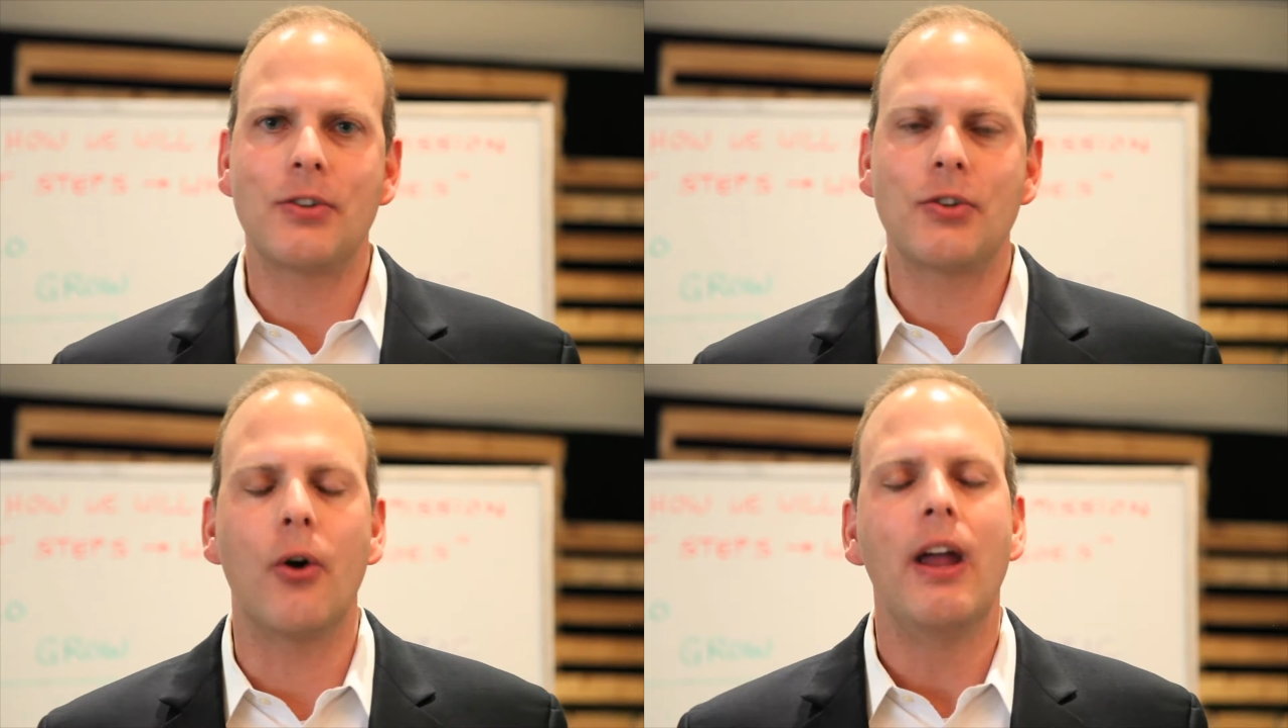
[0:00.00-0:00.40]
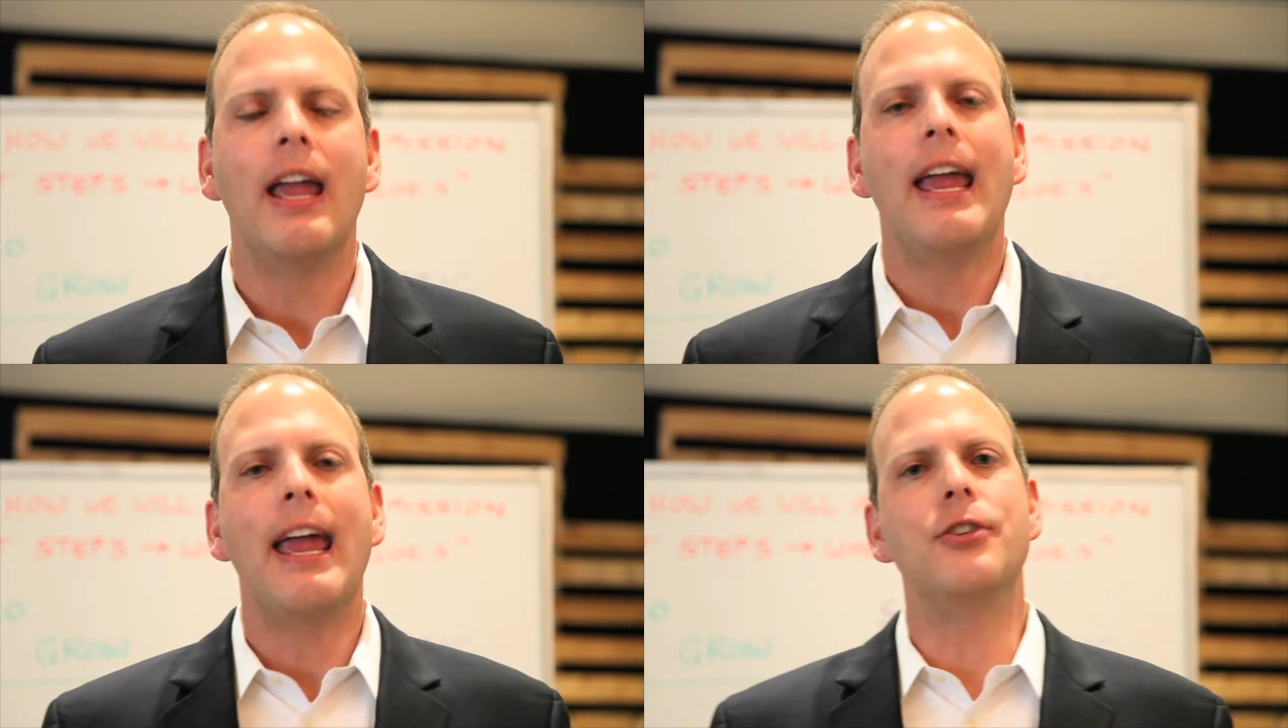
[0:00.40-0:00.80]
So
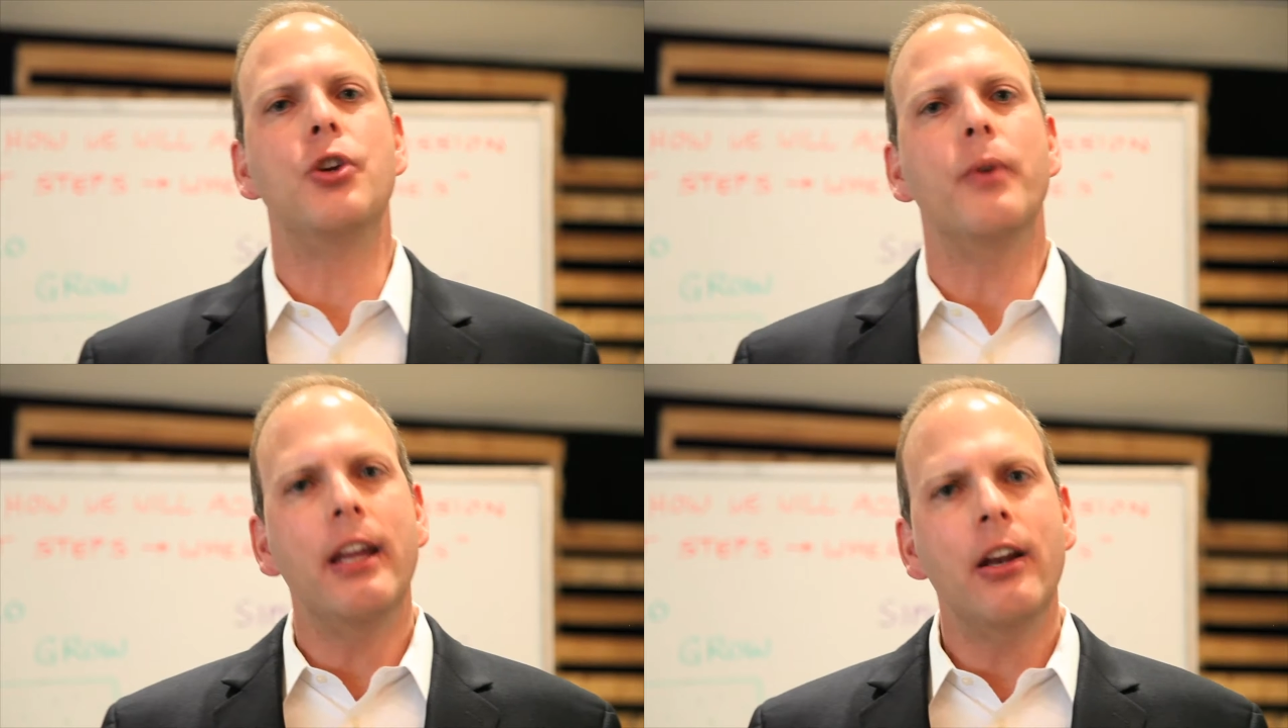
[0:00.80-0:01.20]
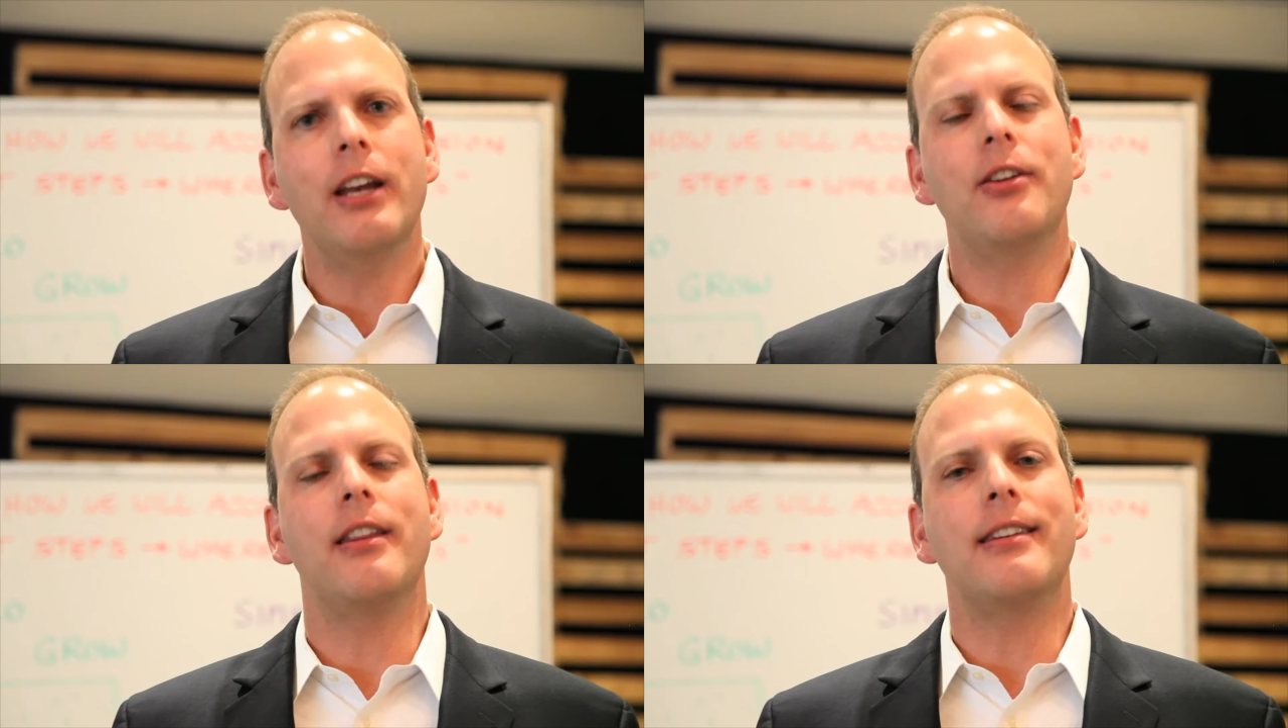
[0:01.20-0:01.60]
as you enter
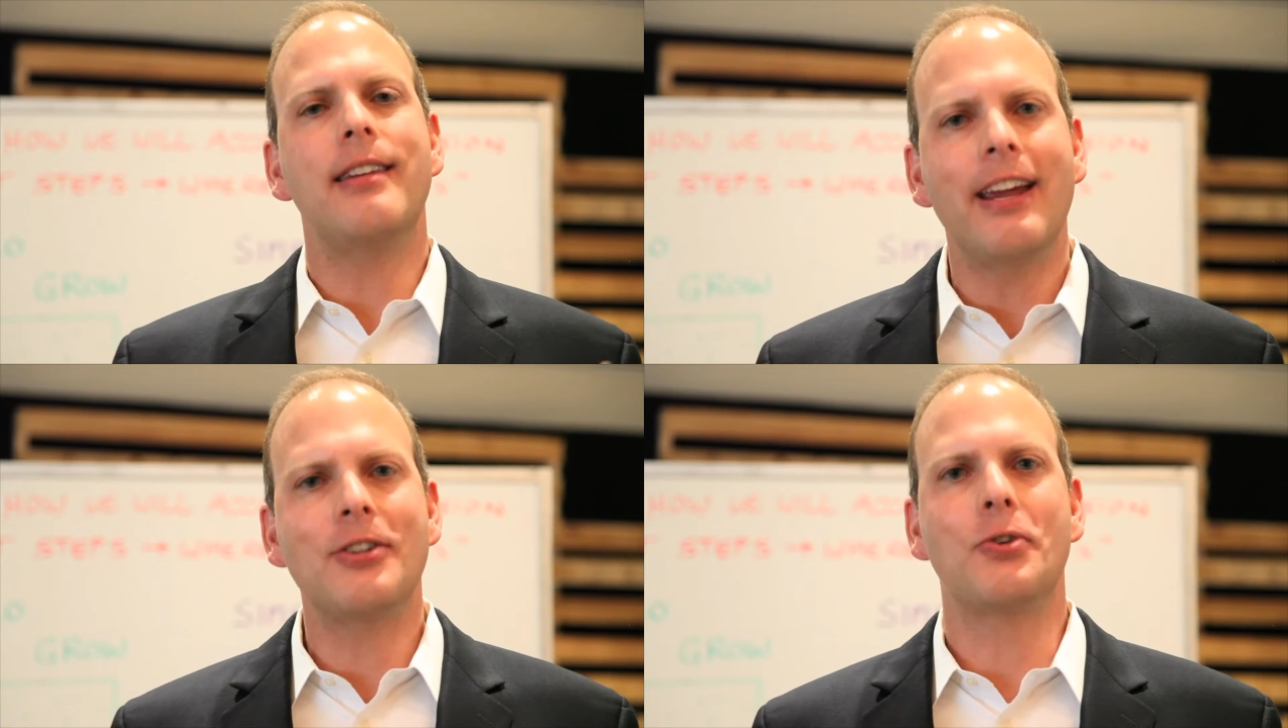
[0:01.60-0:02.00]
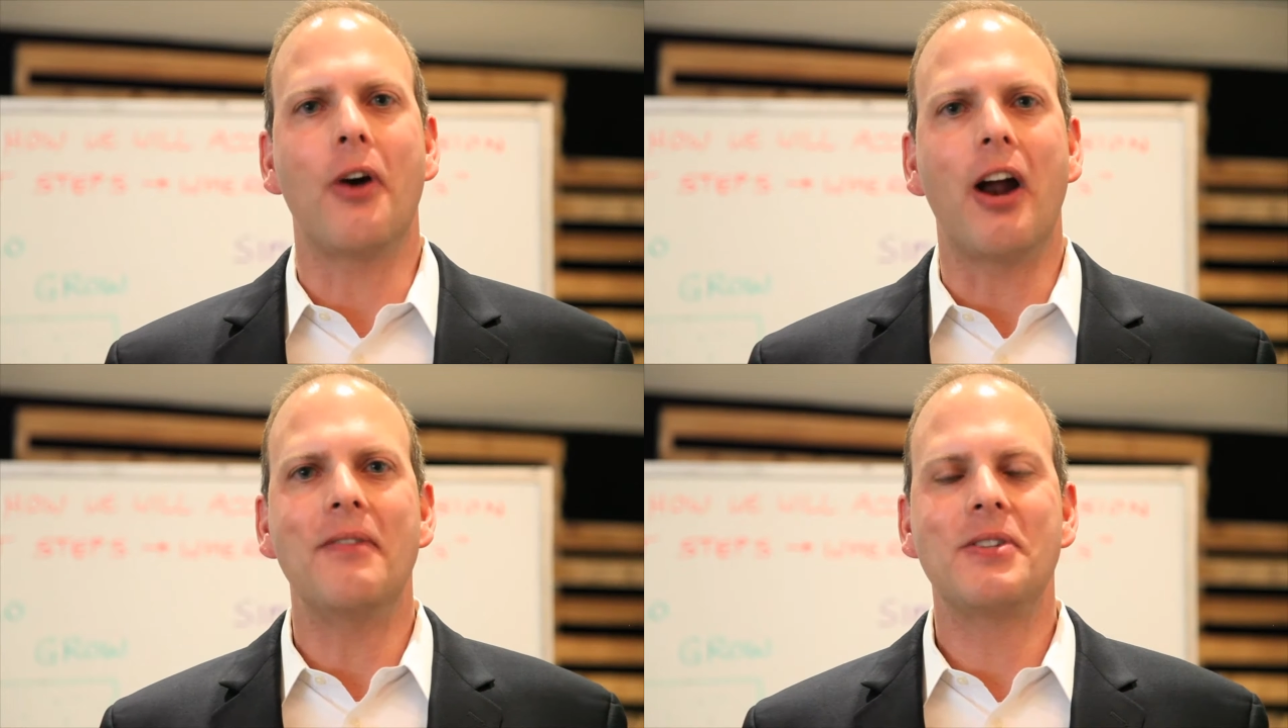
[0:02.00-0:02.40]
into the test
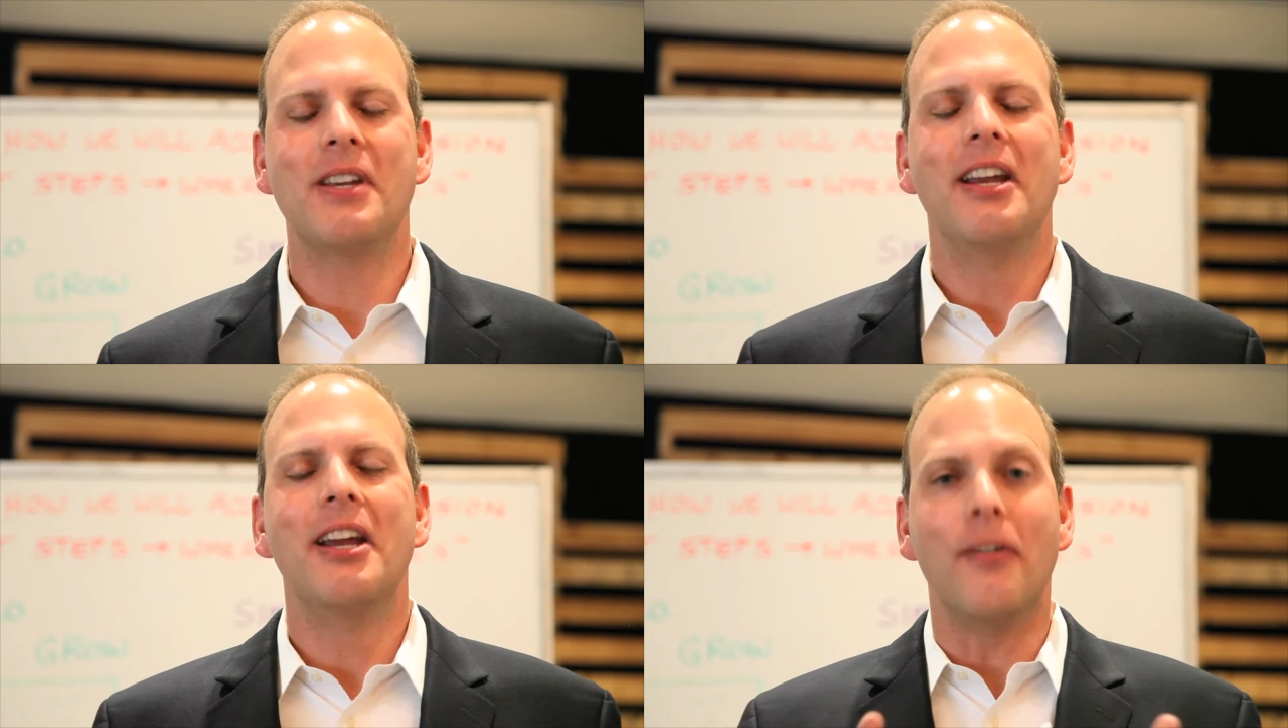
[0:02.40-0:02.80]
drives